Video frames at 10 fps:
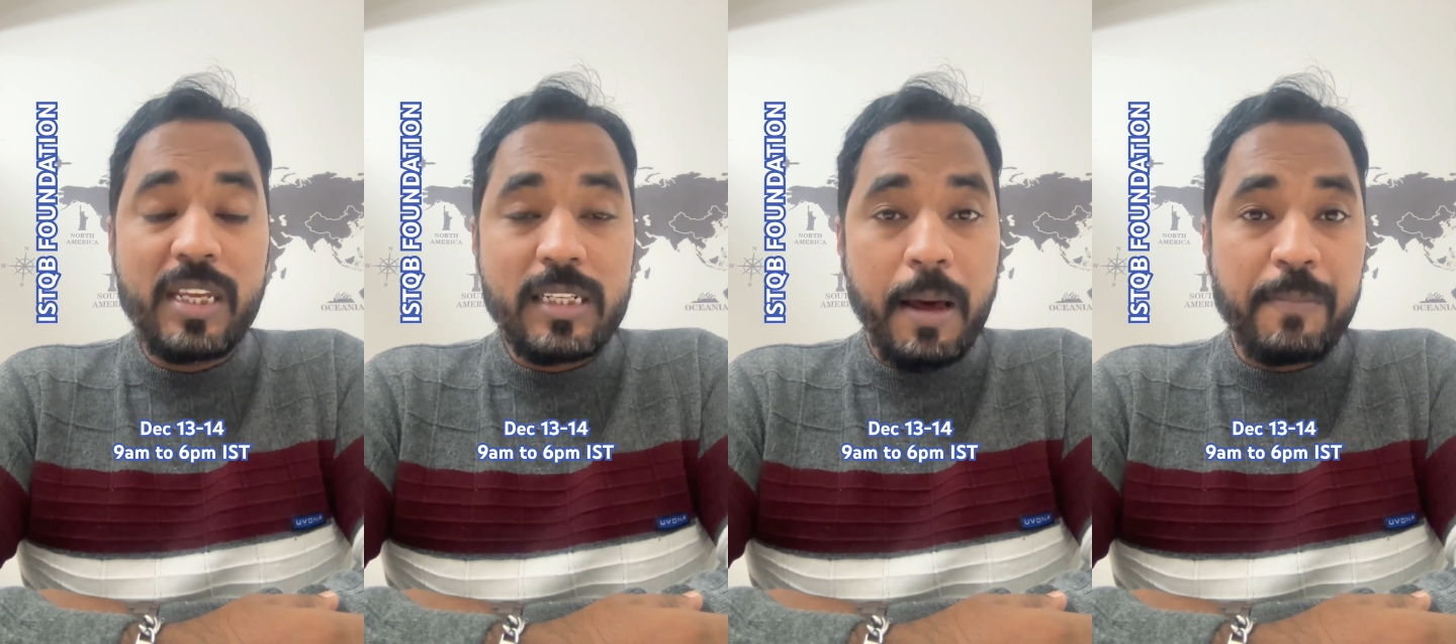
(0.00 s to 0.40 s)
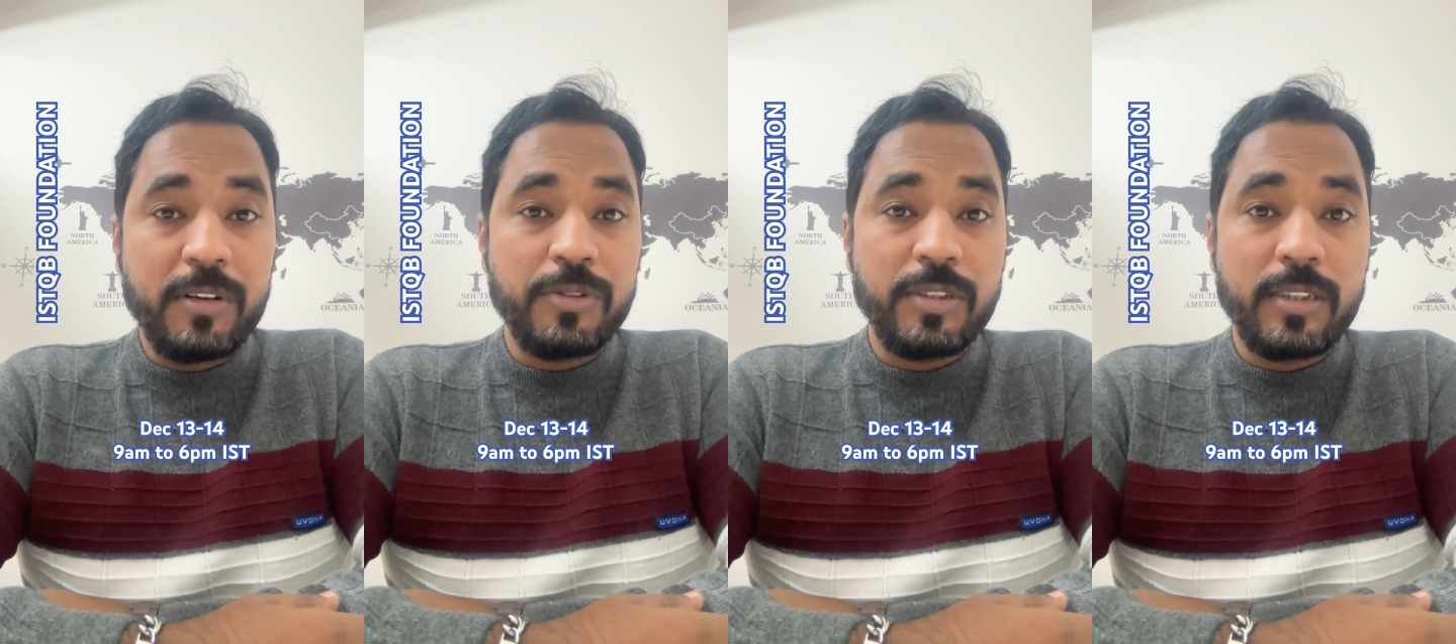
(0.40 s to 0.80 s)
sample
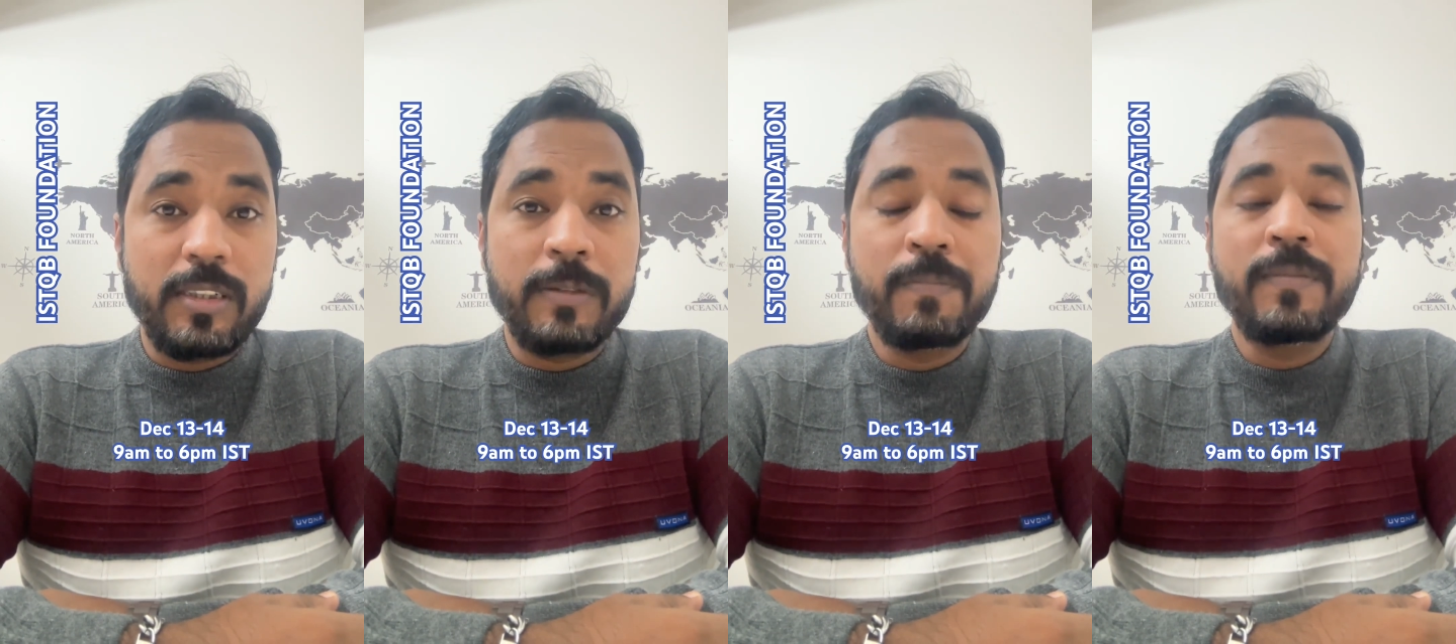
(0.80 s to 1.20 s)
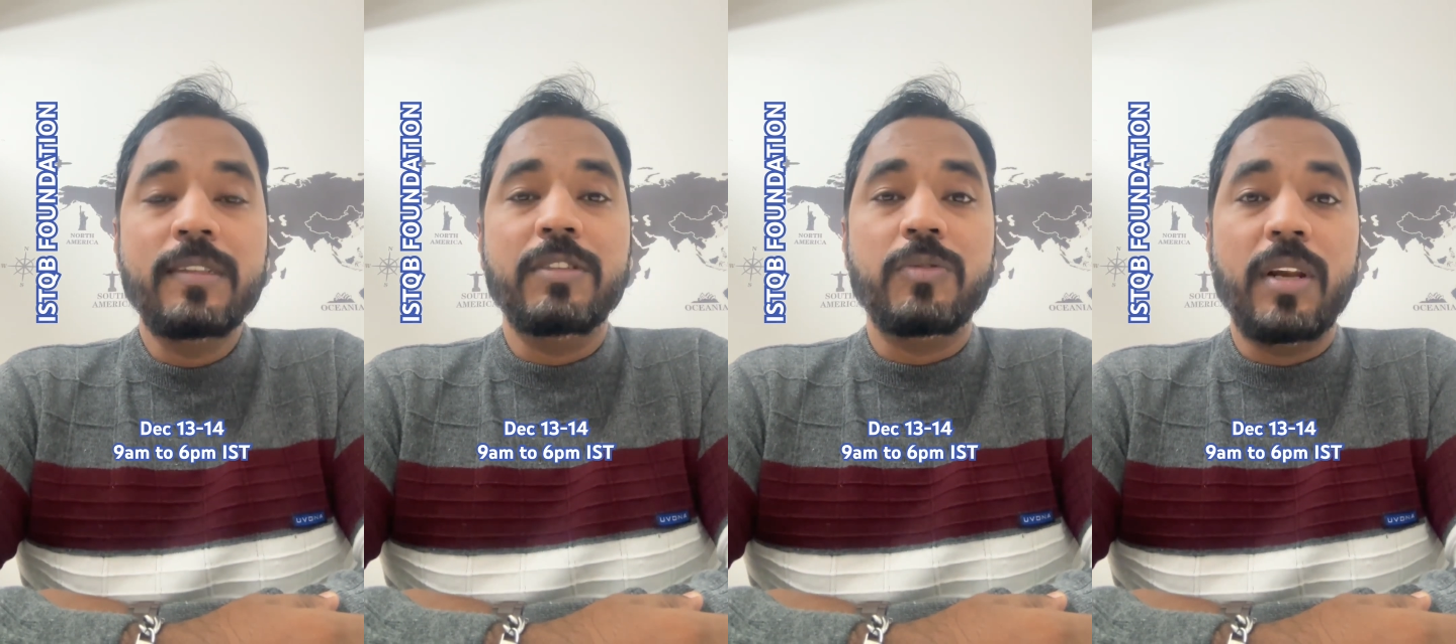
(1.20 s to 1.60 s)
questions,
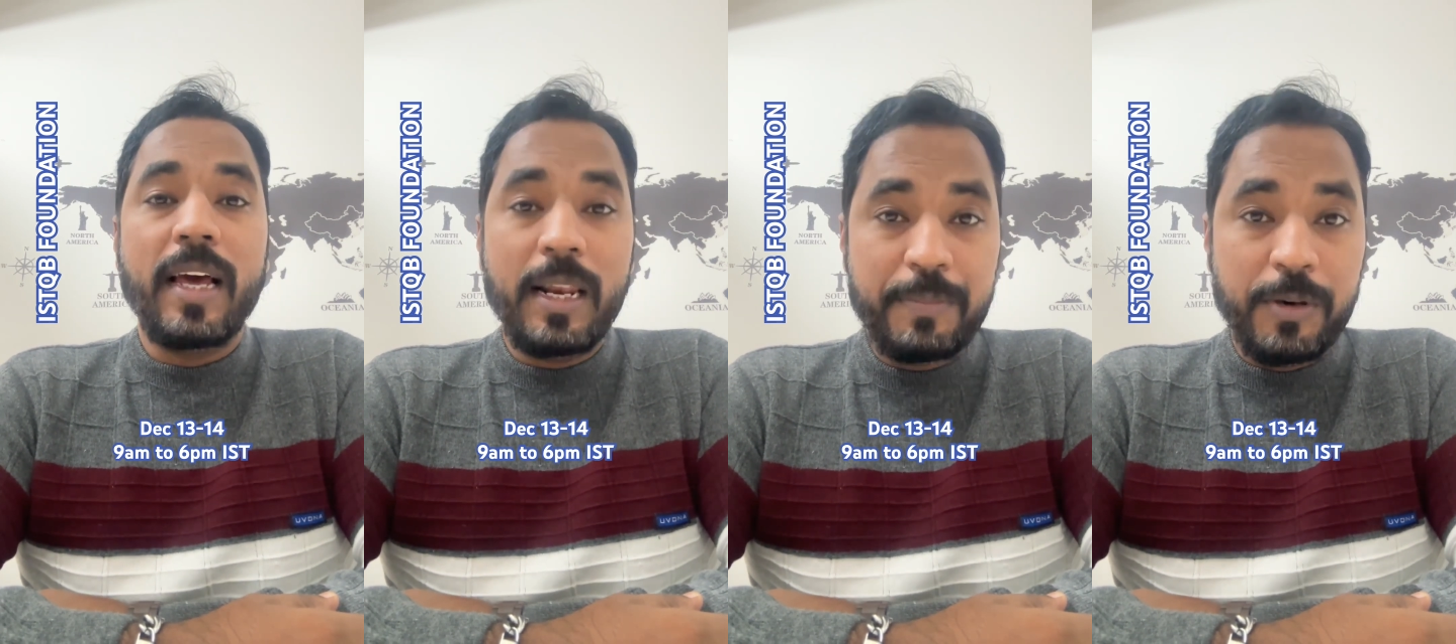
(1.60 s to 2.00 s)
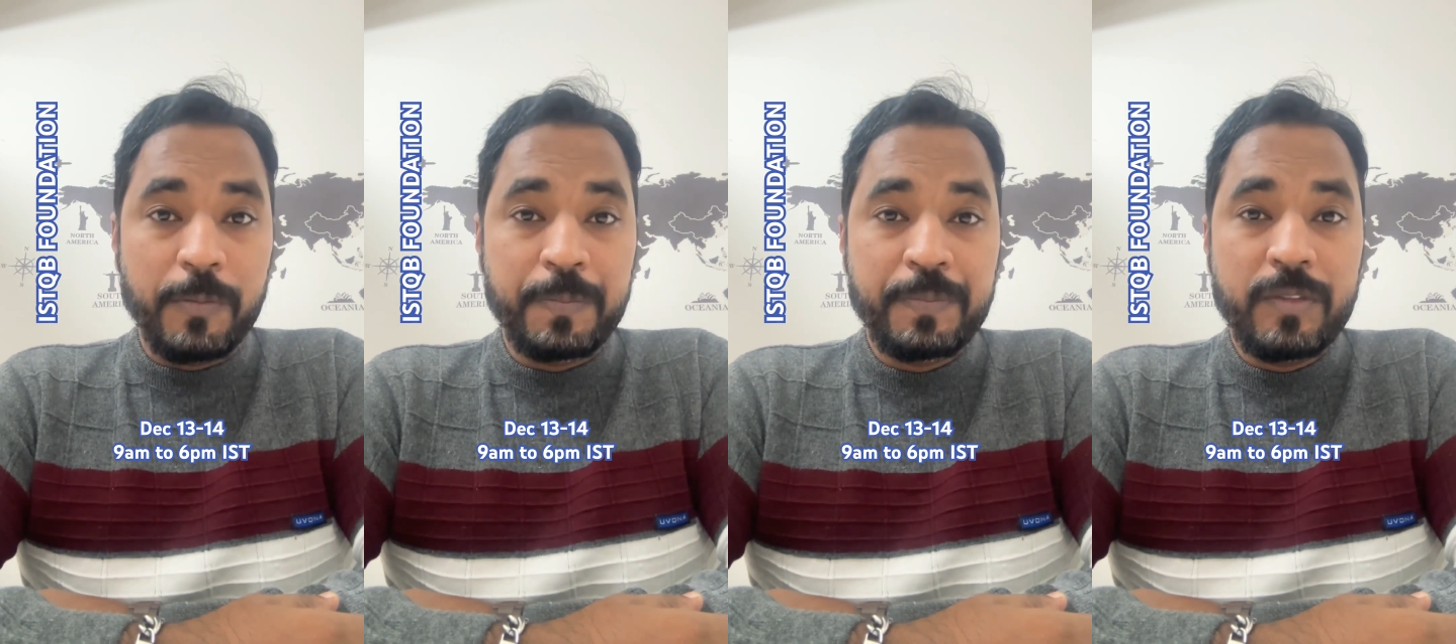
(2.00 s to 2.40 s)
which will help you
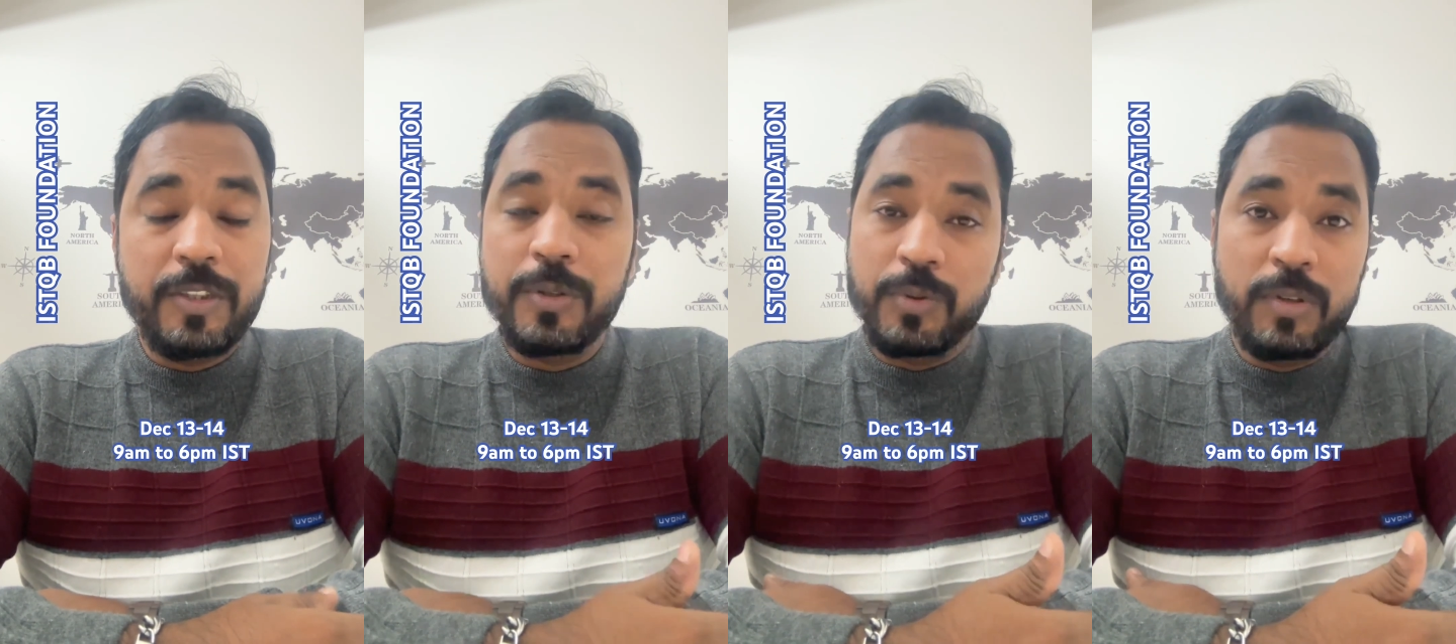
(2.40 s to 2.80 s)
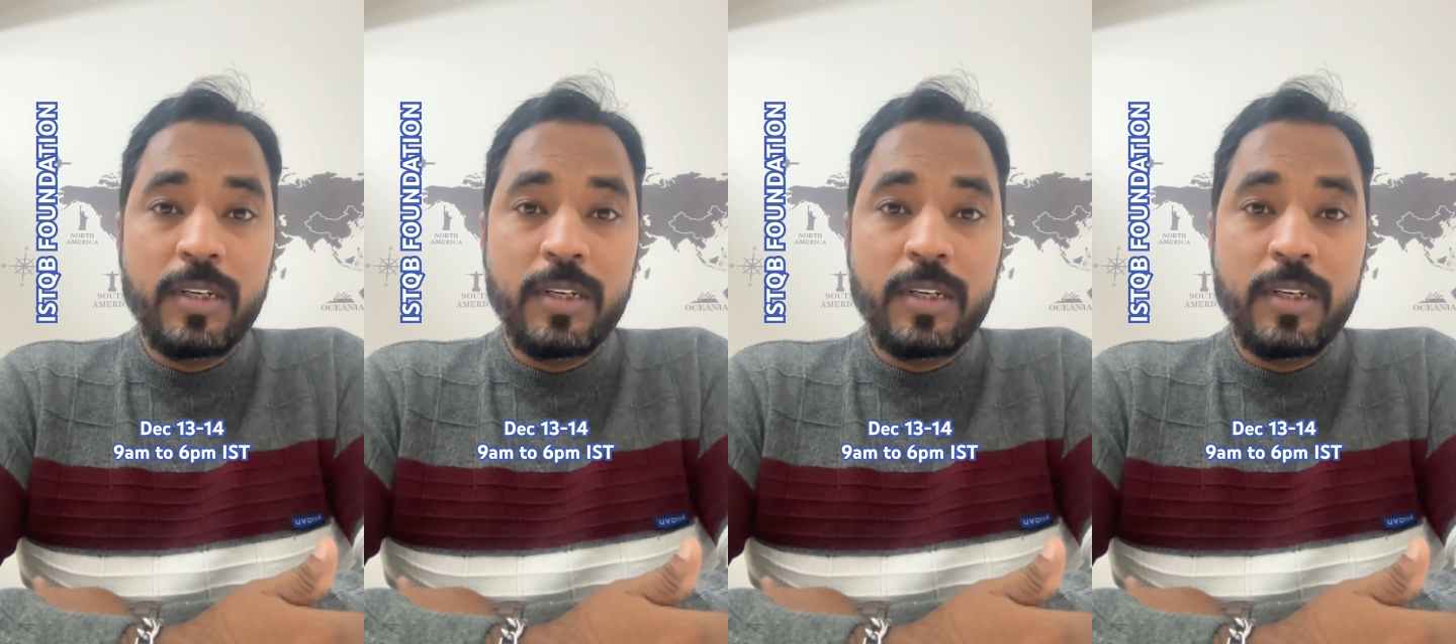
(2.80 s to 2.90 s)
to,